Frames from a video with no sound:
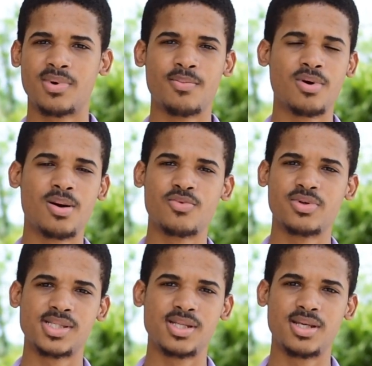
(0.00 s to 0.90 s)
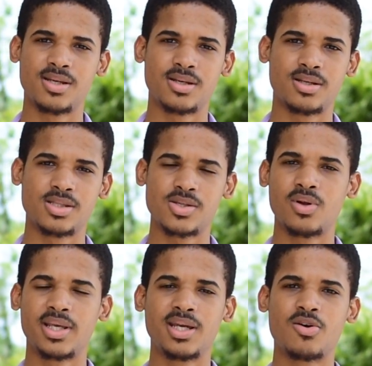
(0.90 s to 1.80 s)
my mom was the
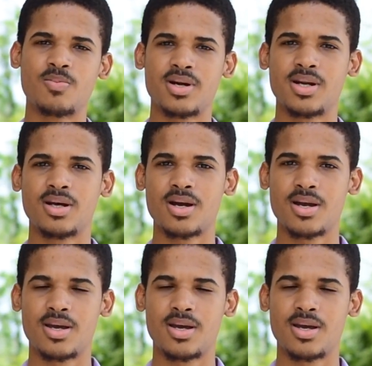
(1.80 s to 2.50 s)
sole income earner.